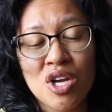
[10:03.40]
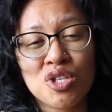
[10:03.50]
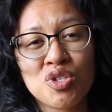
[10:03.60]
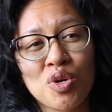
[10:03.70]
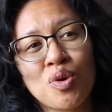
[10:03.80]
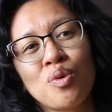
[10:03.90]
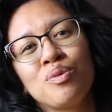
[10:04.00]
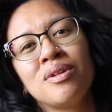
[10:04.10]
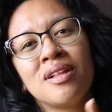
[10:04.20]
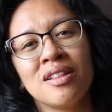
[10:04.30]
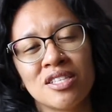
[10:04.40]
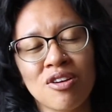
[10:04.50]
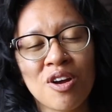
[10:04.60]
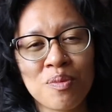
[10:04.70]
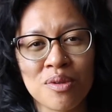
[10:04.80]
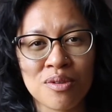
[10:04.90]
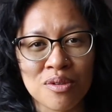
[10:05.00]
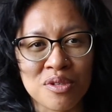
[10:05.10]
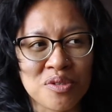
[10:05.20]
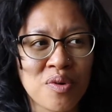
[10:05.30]
So let's talk about the
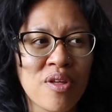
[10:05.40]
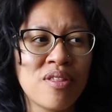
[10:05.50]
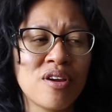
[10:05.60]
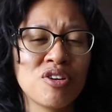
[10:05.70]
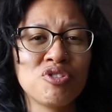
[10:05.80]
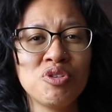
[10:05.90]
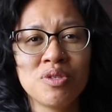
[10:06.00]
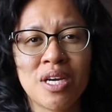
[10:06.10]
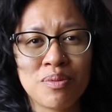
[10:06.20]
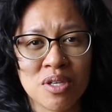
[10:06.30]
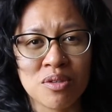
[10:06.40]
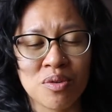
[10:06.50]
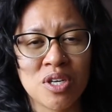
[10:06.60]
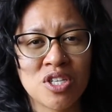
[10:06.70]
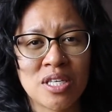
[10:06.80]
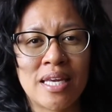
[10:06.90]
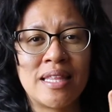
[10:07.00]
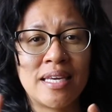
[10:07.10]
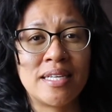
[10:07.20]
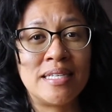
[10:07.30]
glue. There's two types of glue. There's like
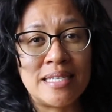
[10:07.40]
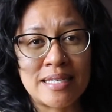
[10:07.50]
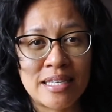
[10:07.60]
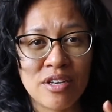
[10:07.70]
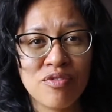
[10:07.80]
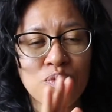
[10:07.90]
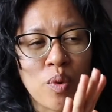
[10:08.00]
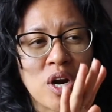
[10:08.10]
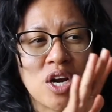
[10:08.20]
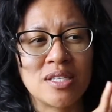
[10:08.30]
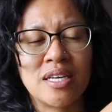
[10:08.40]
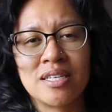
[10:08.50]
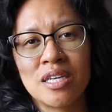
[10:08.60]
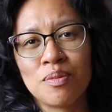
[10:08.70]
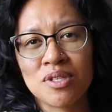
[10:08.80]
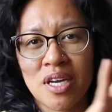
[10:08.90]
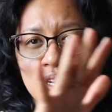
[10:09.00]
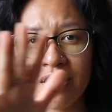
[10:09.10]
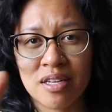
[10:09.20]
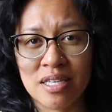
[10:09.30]
the adhesive where it's like a
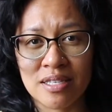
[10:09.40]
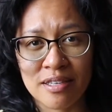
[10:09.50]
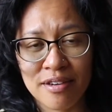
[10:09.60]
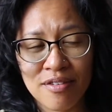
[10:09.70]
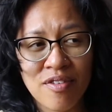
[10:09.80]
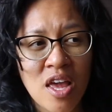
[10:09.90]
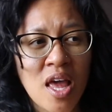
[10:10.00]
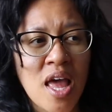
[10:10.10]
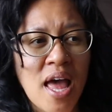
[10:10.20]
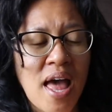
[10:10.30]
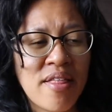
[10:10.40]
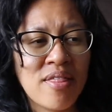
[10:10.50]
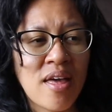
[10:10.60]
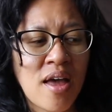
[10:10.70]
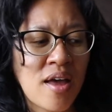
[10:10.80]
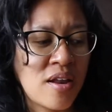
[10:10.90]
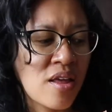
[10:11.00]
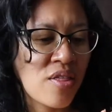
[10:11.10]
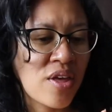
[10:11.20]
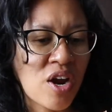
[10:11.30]
double-sided adhesive and
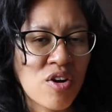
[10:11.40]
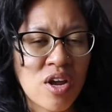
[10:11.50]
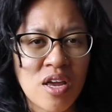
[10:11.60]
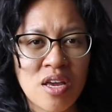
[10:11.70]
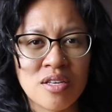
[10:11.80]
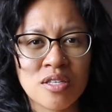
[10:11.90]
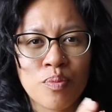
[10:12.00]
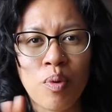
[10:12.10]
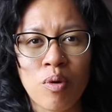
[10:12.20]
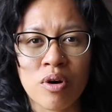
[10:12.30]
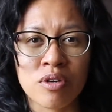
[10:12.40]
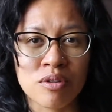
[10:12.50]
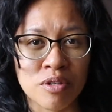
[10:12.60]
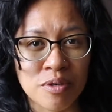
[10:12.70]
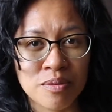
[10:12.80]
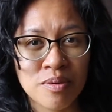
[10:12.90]
then there is the poured glue.